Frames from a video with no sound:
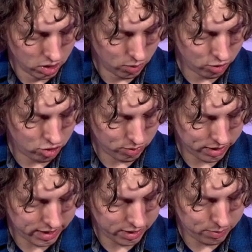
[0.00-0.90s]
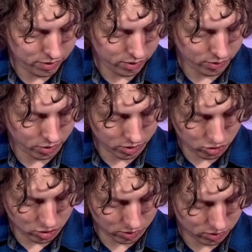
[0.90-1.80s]
When she recognized Peter's voice,
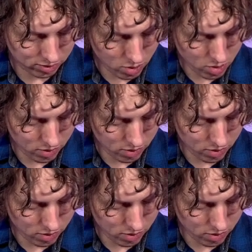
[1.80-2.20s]
she was so